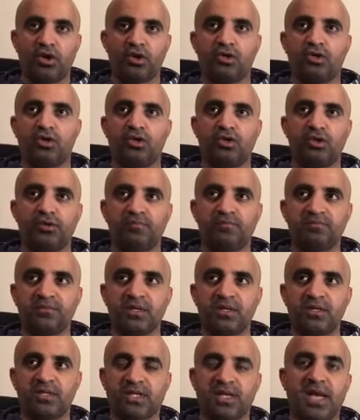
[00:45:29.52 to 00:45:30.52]
your
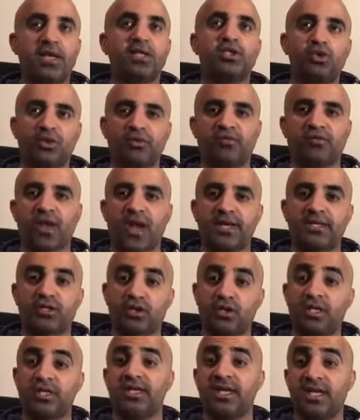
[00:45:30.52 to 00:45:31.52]
scheduled flights
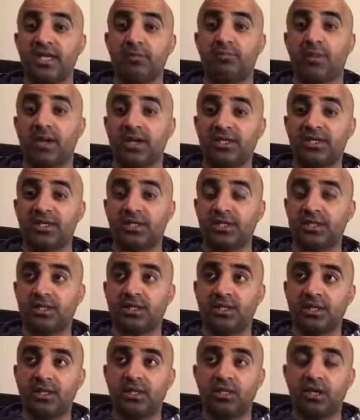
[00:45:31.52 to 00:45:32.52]
on a daily basis.
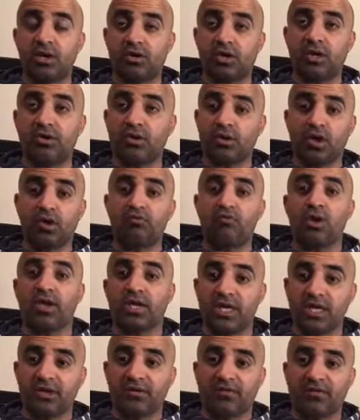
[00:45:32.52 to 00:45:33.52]
Okay, they're not
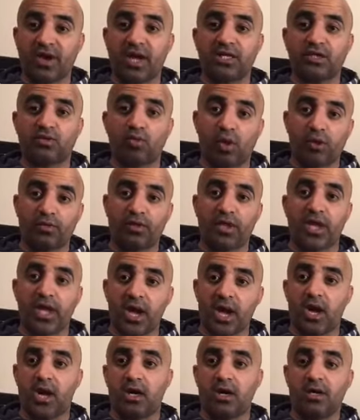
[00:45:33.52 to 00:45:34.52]
regular flights. What they
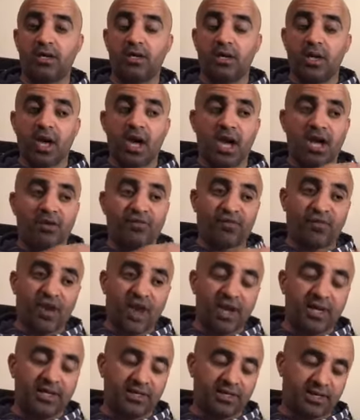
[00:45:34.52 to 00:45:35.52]
are
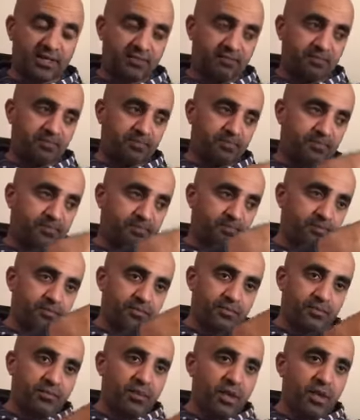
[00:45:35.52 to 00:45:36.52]
flights
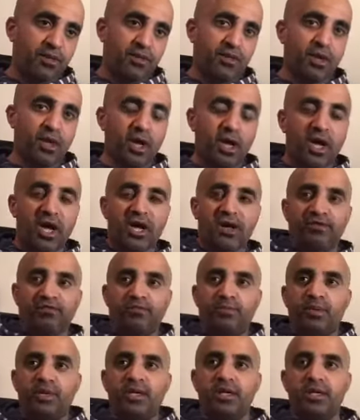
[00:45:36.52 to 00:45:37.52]
that
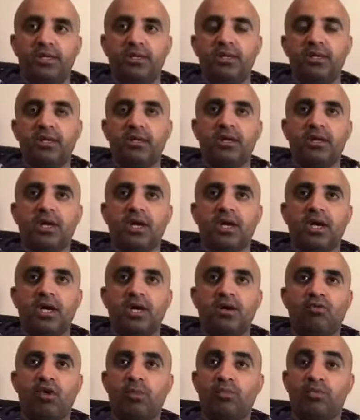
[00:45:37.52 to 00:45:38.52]
have been
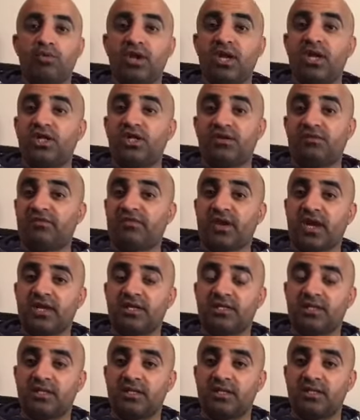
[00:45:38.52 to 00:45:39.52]
repatriation
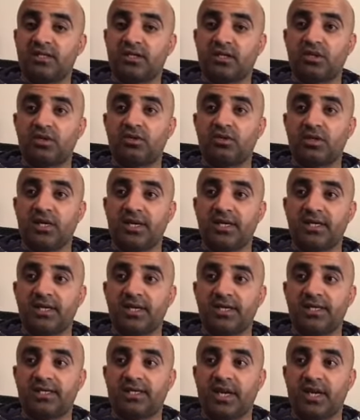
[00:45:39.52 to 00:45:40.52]
flights. So
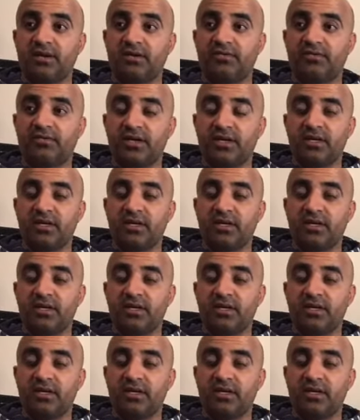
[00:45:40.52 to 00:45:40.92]
it's kind of